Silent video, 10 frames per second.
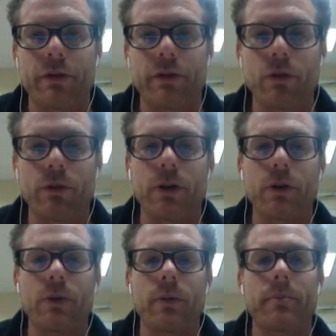
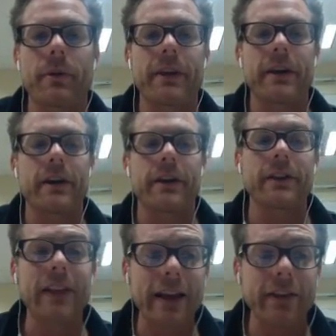Flubaroo, but then the
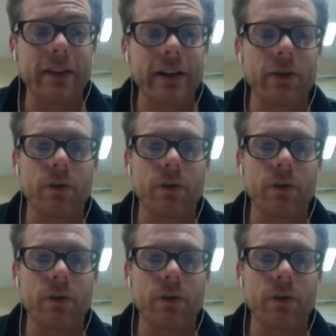last thing,